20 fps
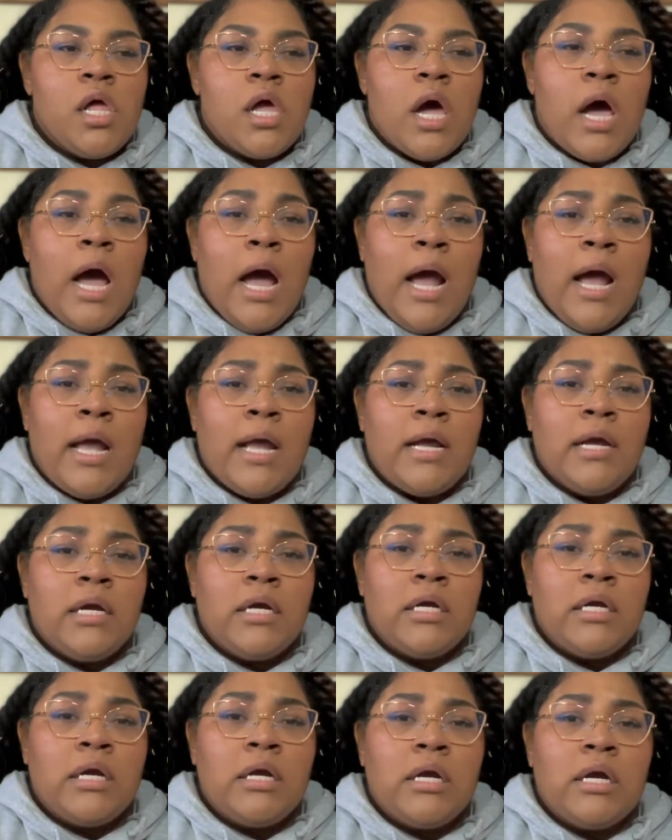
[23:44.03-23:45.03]
I
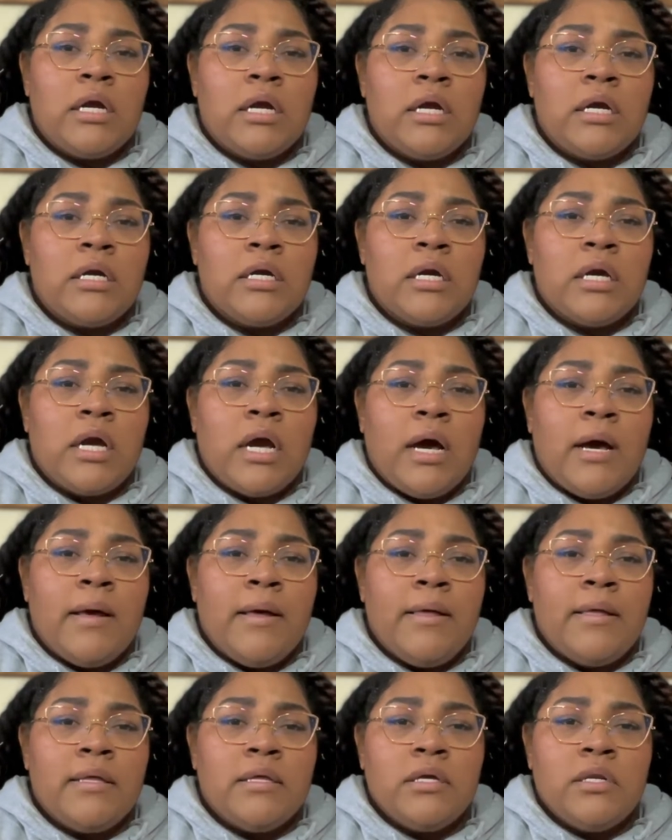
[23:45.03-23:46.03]

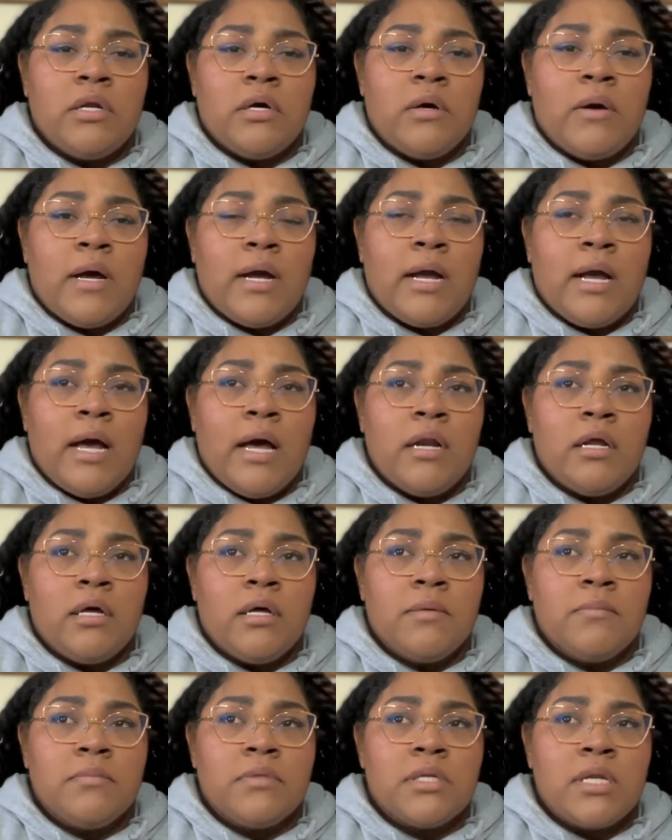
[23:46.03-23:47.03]
got
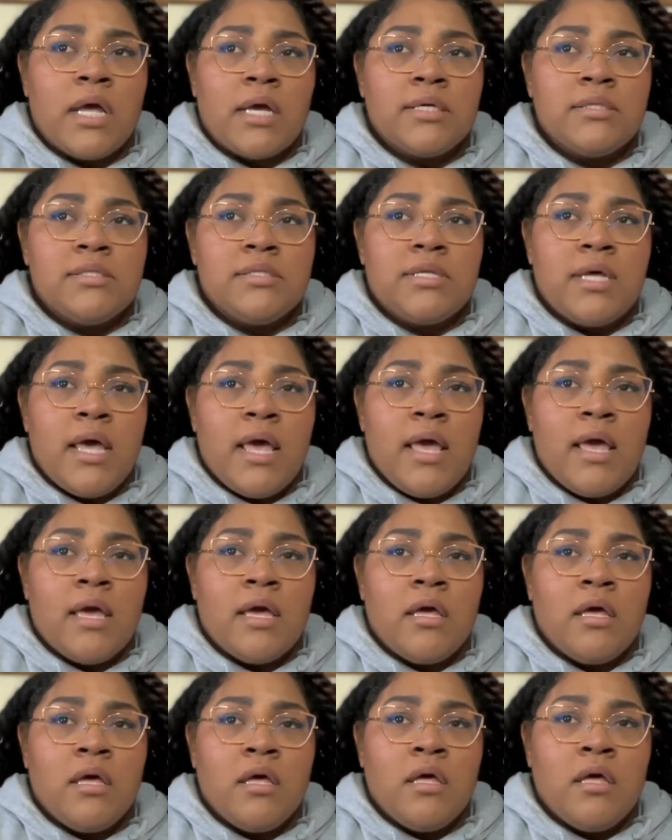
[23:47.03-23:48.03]
up the next
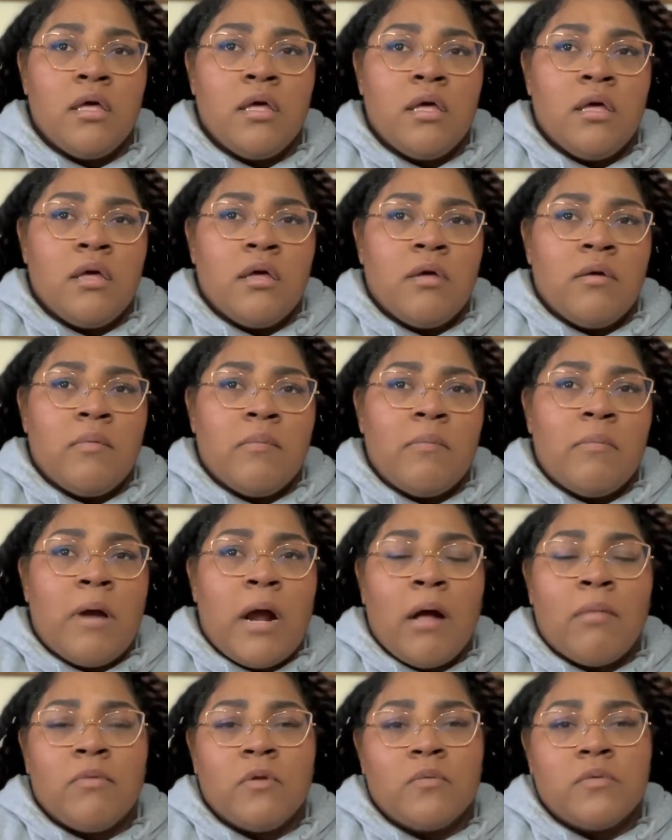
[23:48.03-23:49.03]
day,
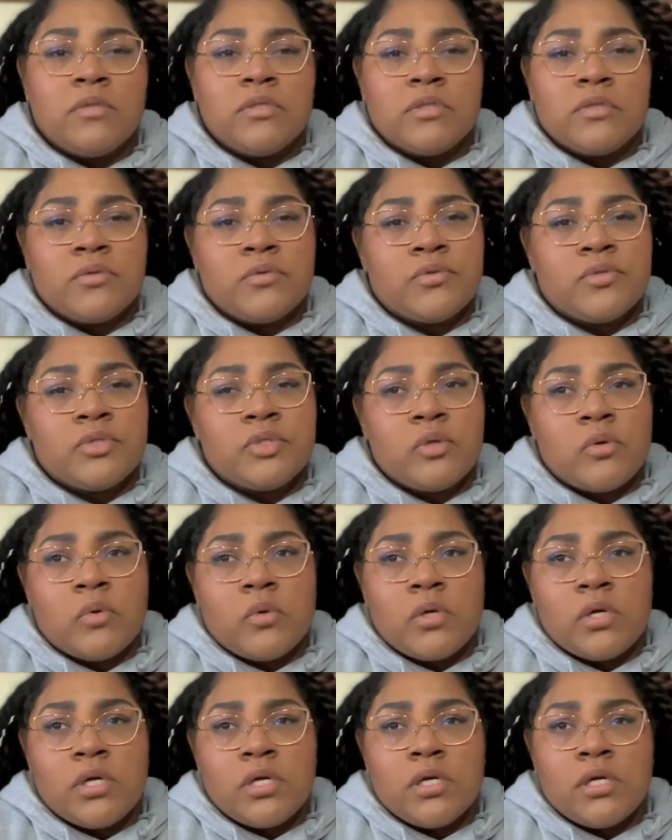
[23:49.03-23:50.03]
probably was a little
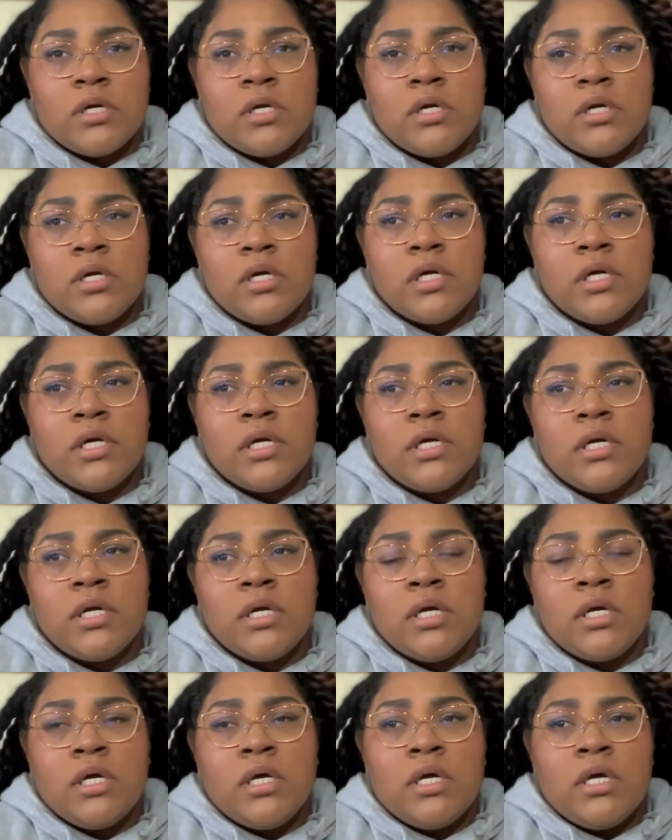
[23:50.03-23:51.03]
sore,
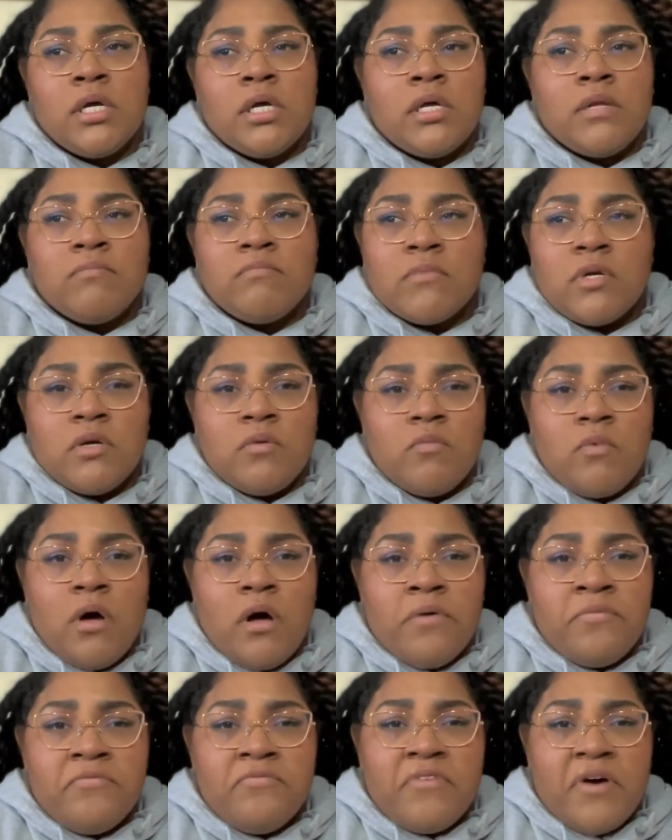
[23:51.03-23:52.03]
could
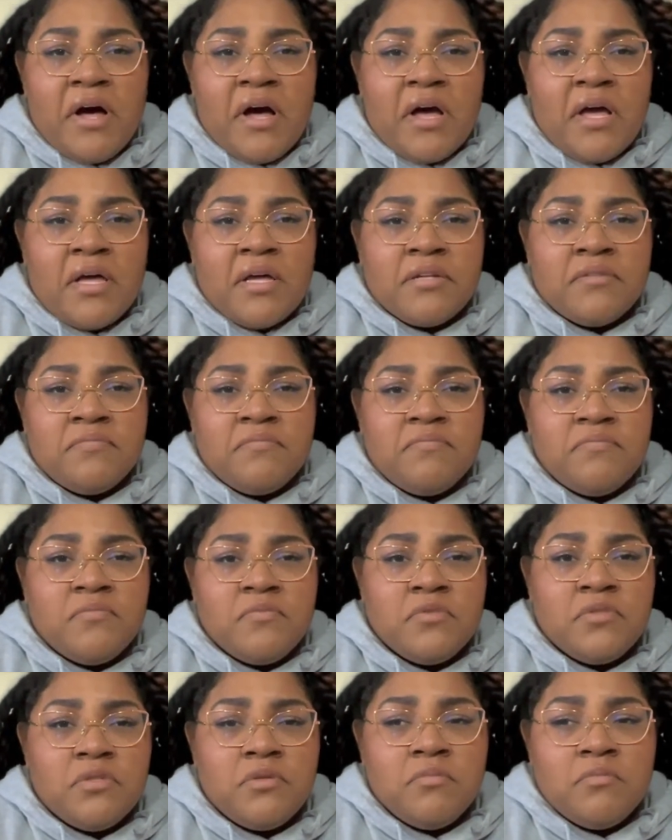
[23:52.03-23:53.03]
walk fine,
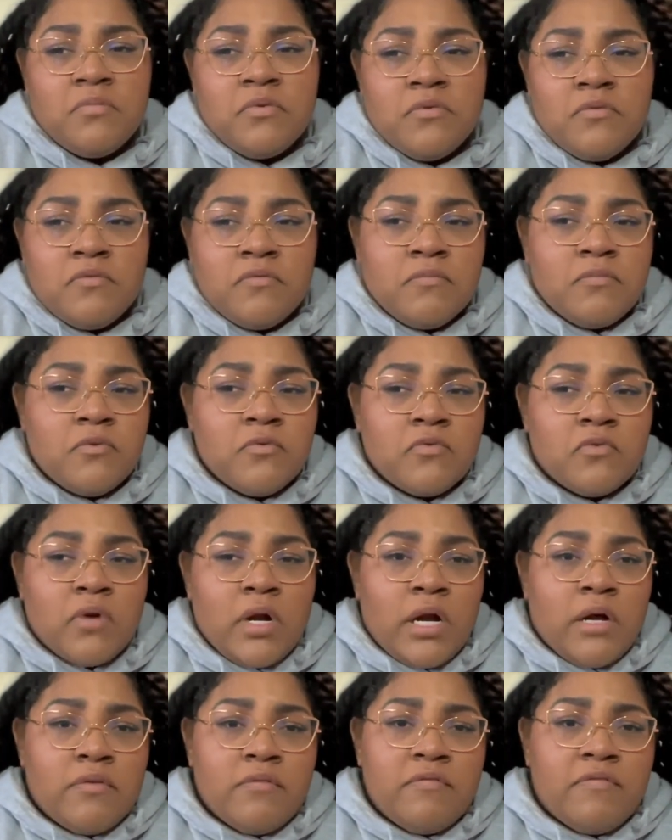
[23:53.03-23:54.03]
move
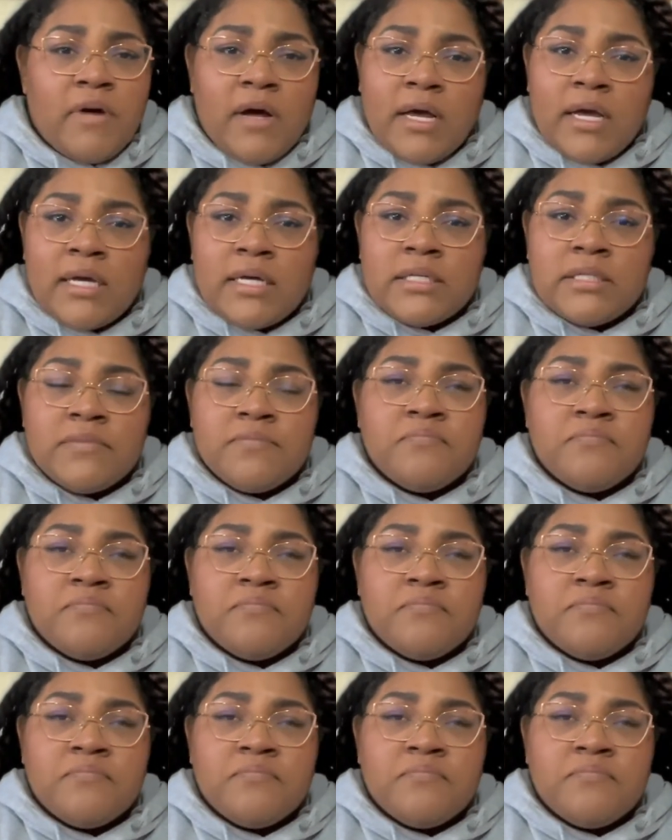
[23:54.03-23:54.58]
around fine.